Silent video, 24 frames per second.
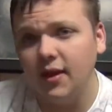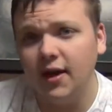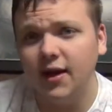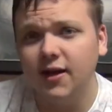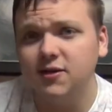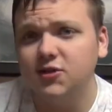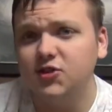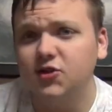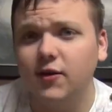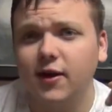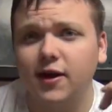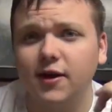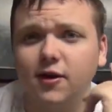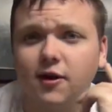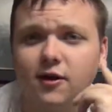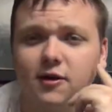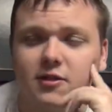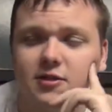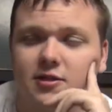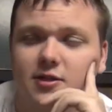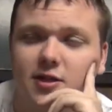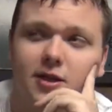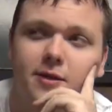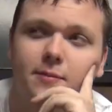And so I
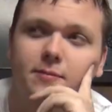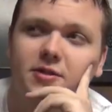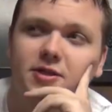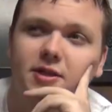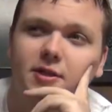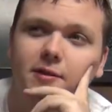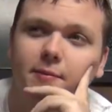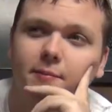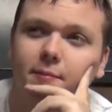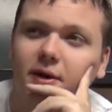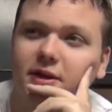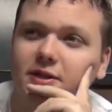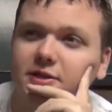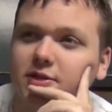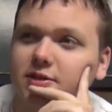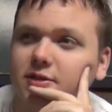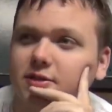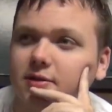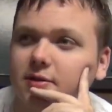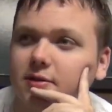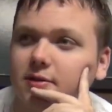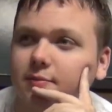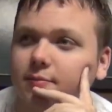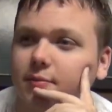called dibs on the
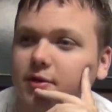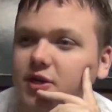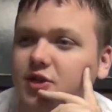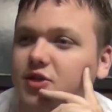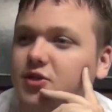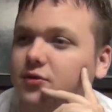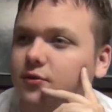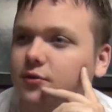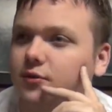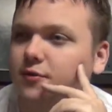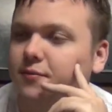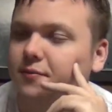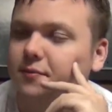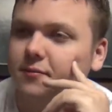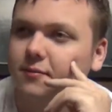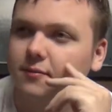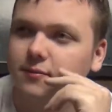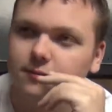best room.